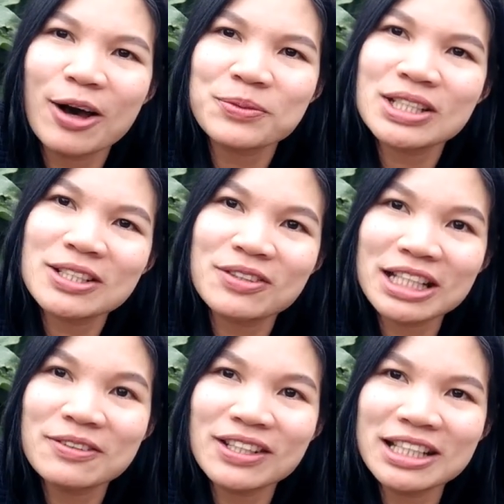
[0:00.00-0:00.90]
hope see you
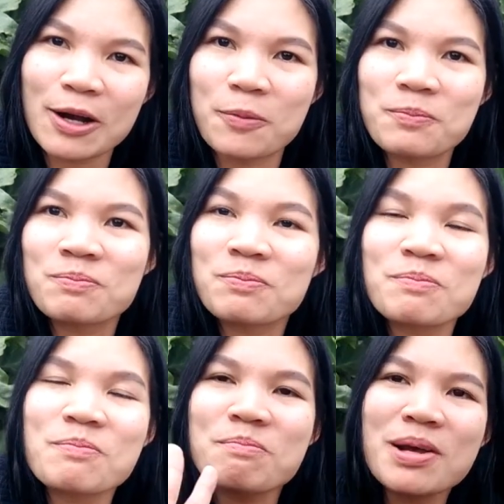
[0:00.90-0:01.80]
next video.
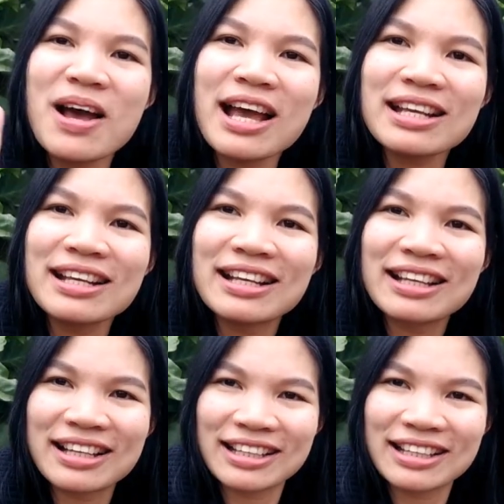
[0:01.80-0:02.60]
Bye bye.